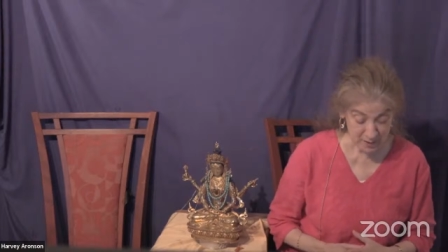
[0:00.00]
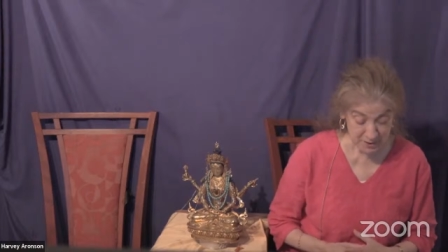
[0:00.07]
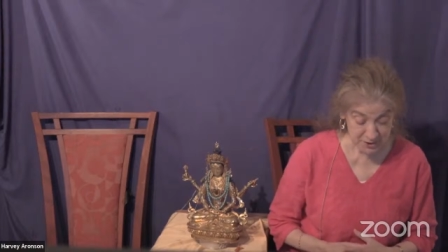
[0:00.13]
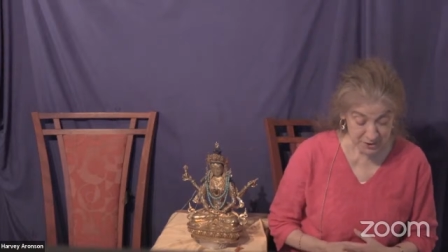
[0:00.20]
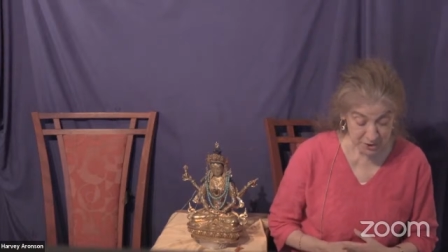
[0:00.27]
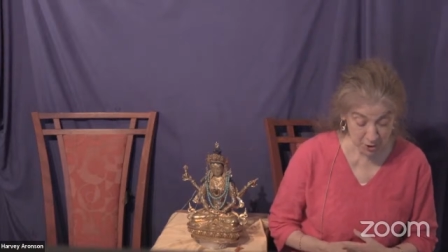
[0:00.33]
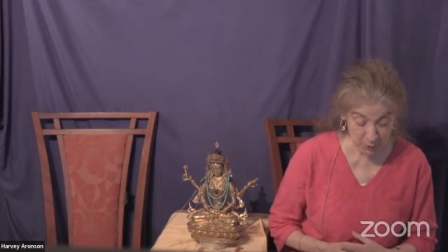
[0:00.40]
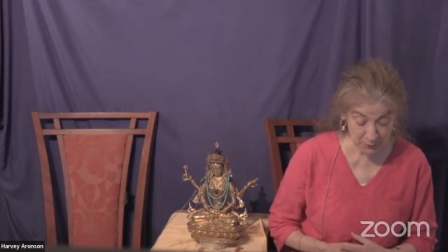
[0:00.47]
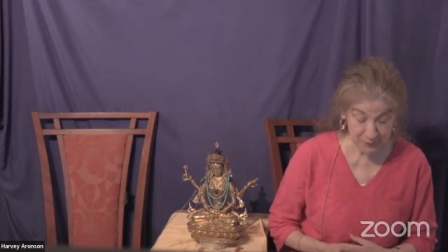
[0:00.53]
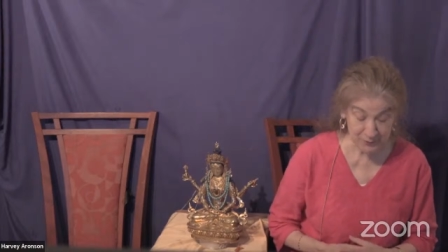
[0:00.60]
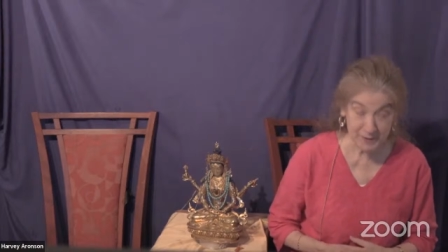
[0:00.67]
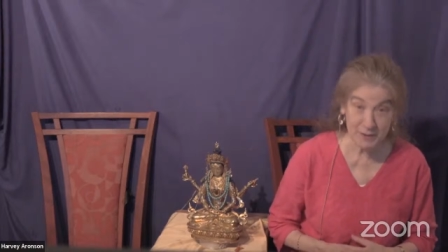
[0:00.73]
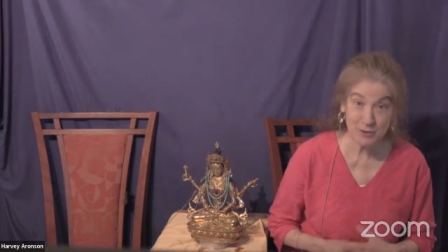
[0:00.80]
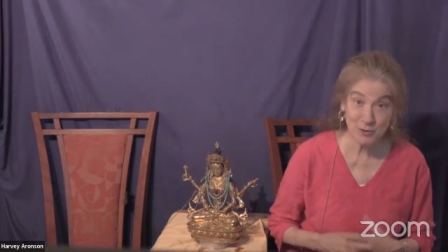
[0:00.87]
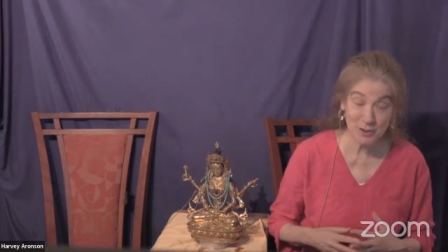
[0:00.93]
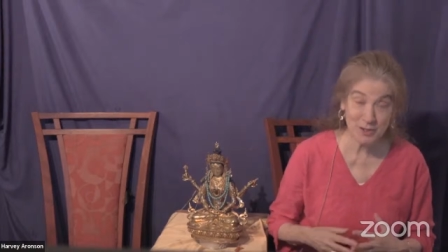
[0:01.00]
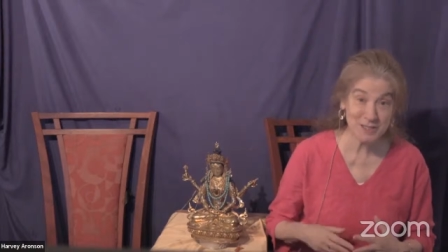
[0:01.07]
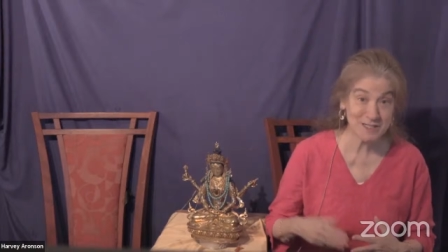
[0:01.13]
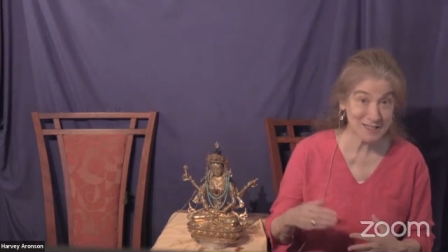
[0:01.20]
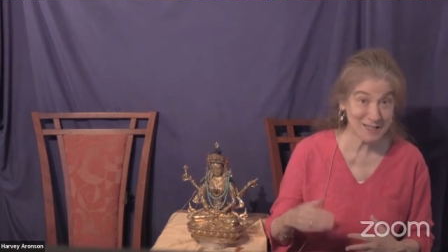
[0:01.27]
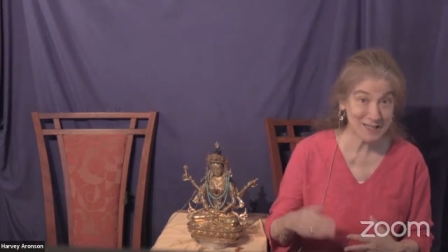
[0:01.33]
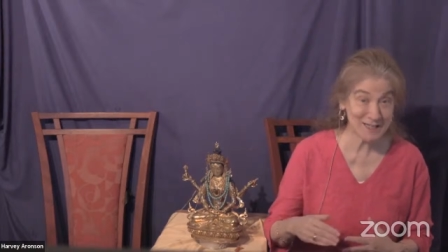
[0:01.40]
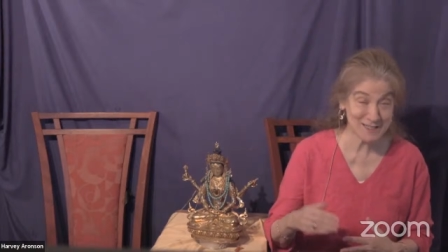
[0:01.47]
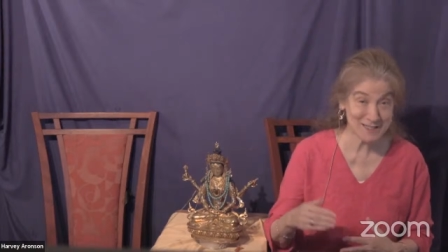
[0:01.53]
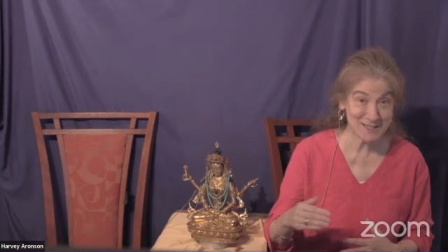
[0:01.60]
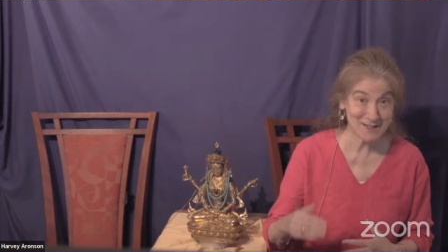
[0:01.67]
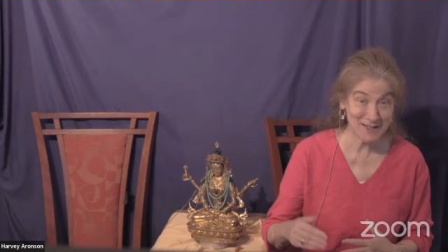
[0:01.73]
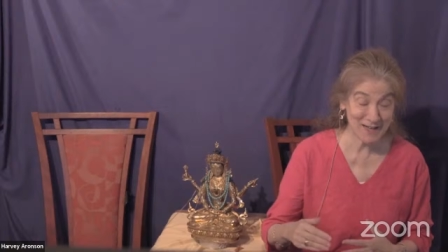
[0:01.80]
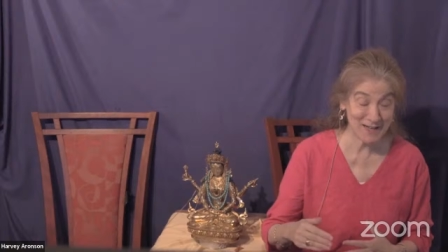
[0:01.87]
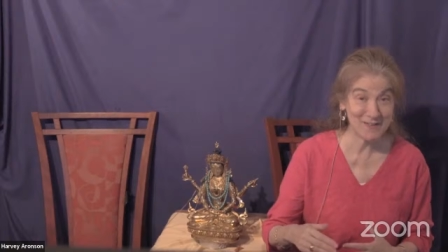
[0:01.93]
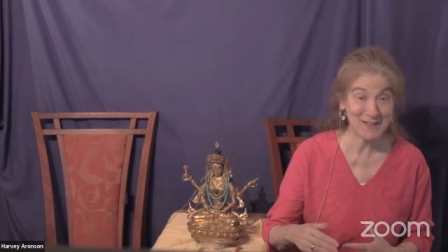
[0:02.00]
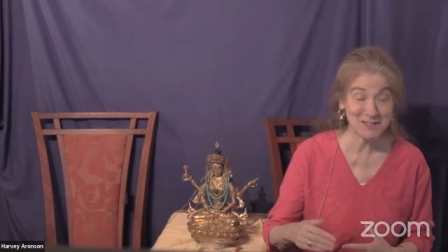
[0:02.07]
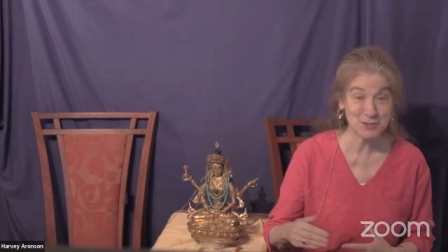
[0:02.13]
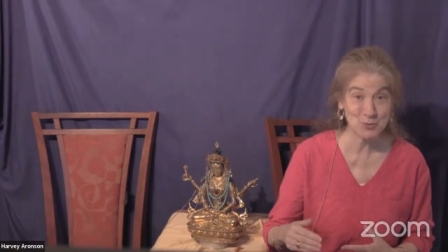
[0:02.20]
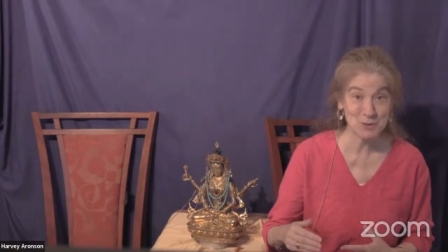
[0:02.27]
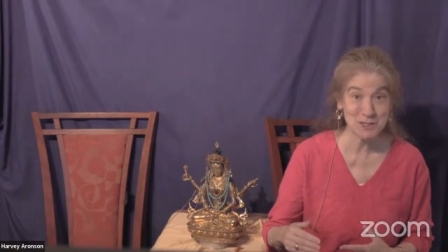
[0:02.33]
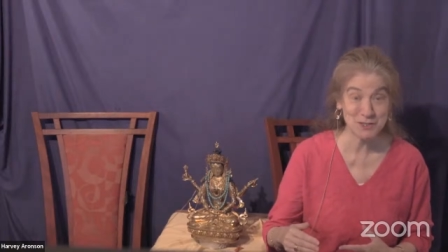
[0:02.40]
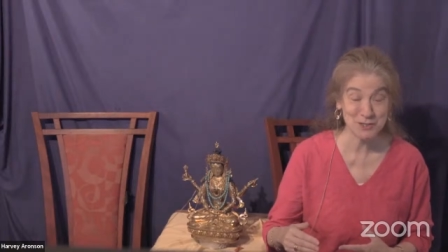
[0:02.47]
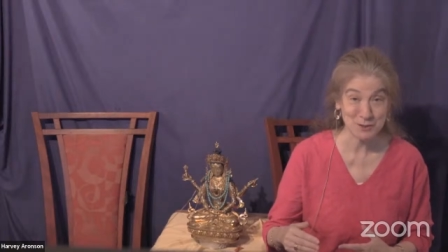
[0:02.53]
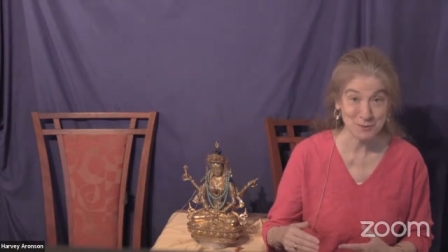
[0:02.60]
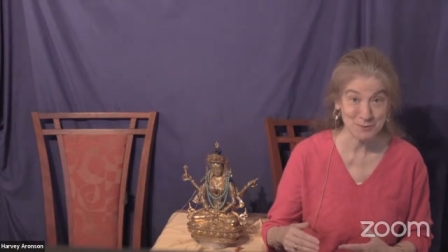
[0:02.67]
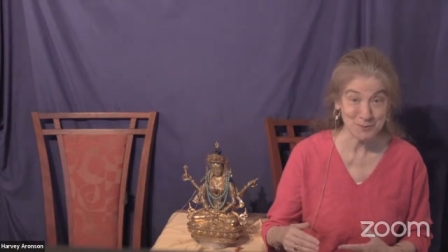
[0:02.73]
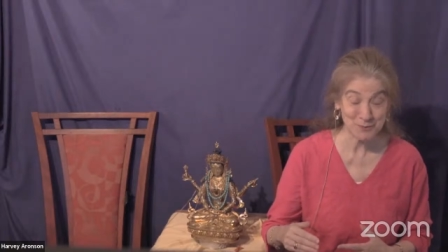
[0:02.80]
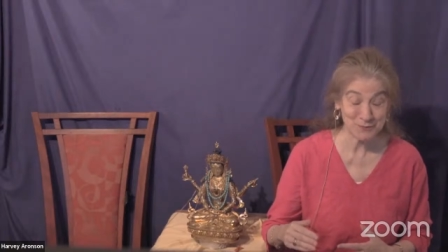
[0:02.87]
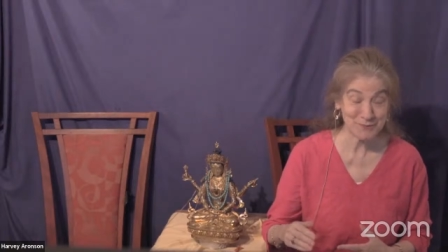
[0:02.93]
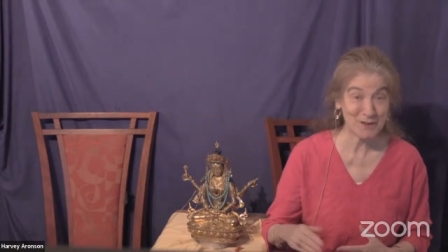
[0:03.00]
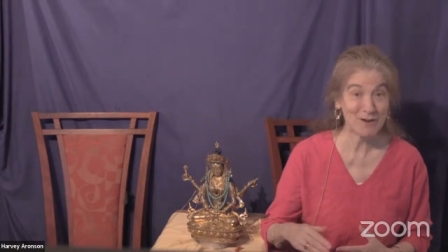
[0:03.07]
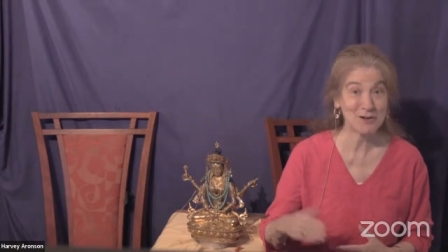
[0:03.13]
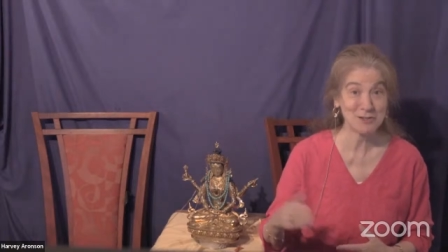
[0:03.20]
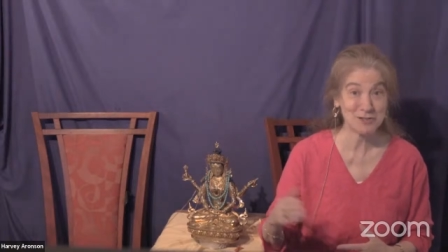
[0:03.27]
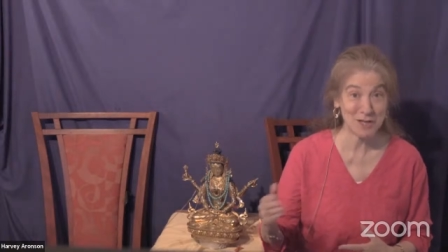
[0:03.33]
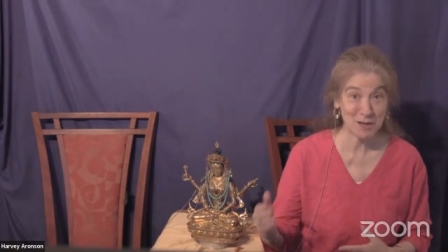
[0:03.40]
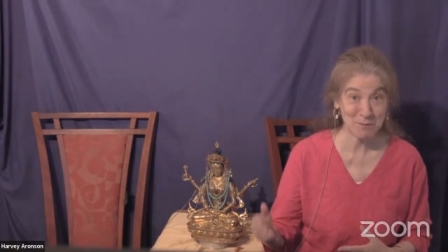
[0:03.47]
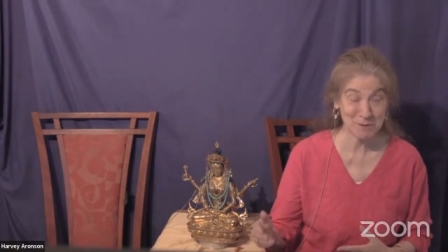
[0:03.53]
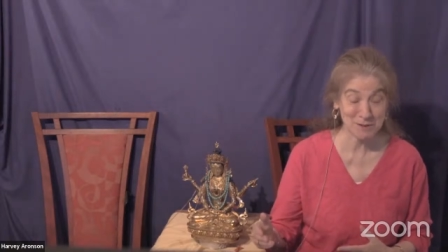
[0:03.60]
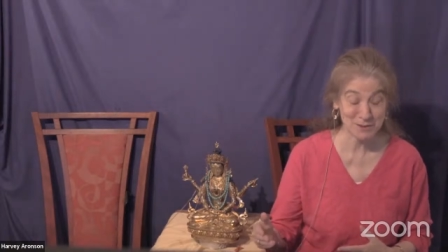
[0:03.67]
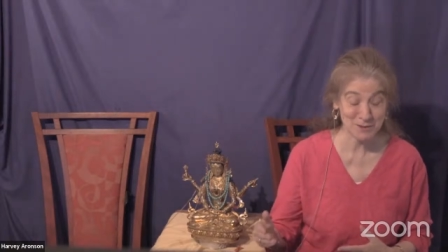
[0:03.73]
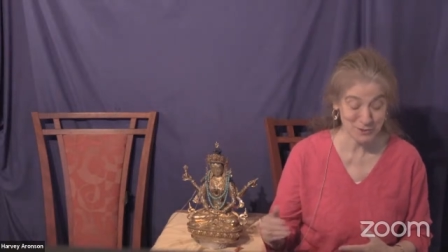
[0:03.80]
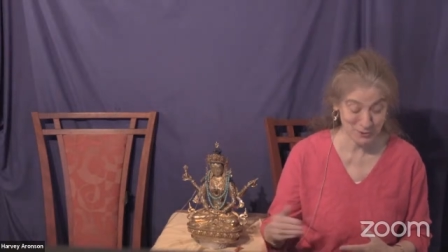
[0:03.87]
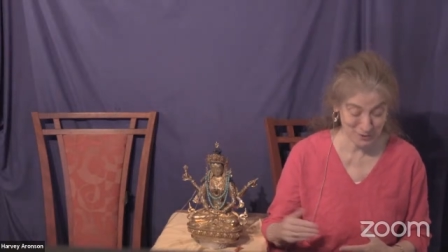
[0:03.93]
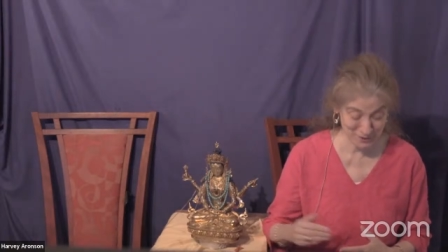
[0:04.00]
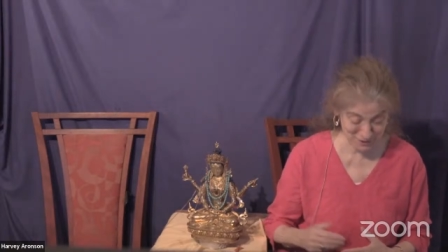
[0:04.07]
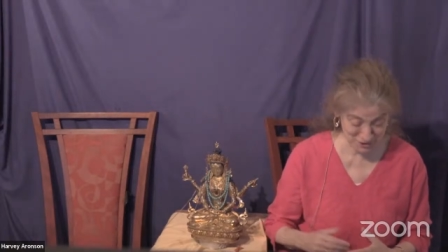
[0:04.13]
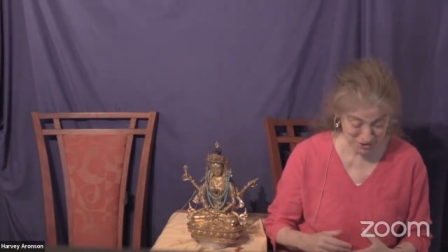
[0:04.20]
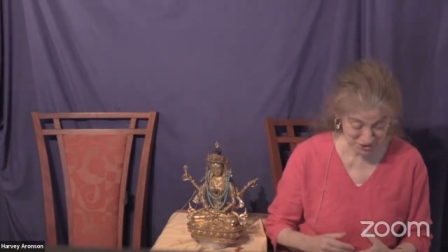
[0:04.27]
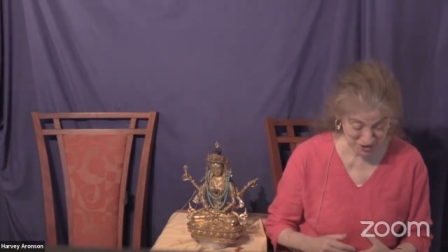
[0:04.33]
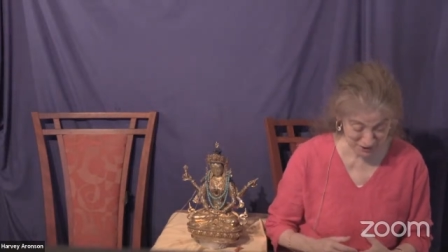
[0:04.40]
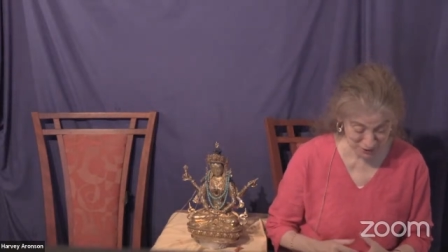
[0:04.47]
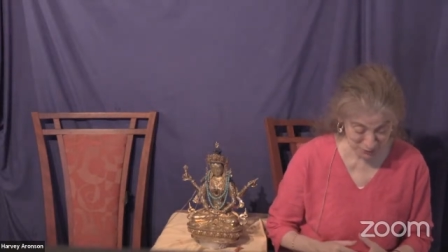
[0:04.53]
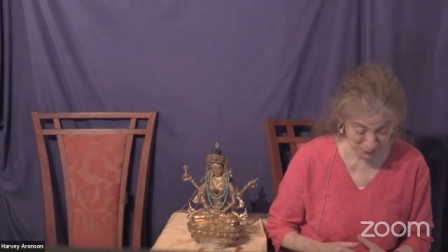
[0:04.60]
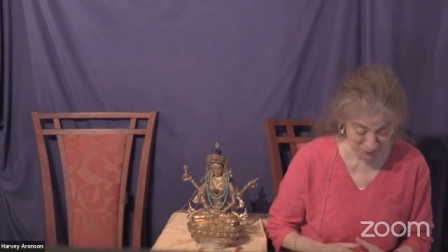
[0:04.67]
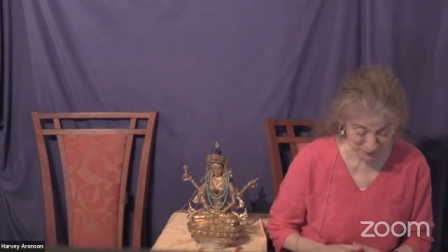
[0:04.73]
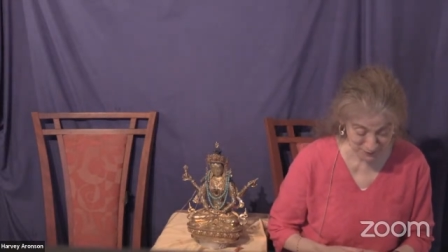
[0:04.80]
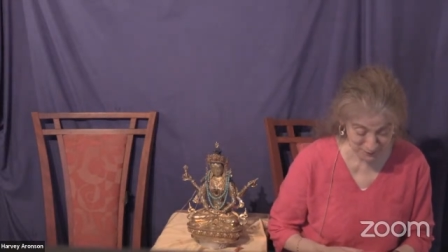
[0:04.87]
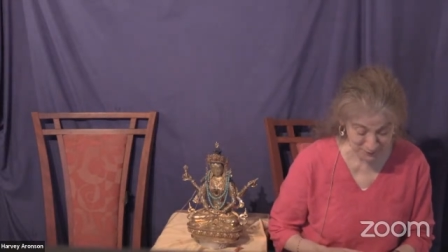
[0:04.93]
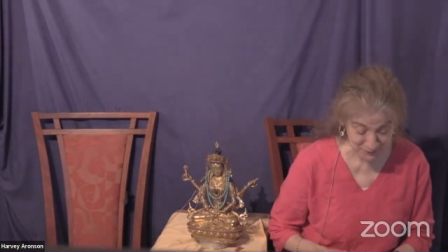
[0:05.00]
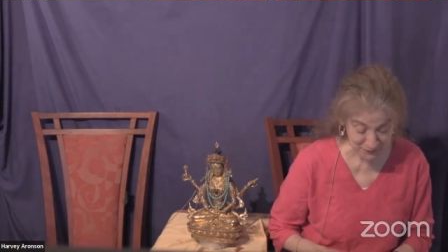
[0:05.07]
So in order to get to that, and that's wisdom, our topic starting in January,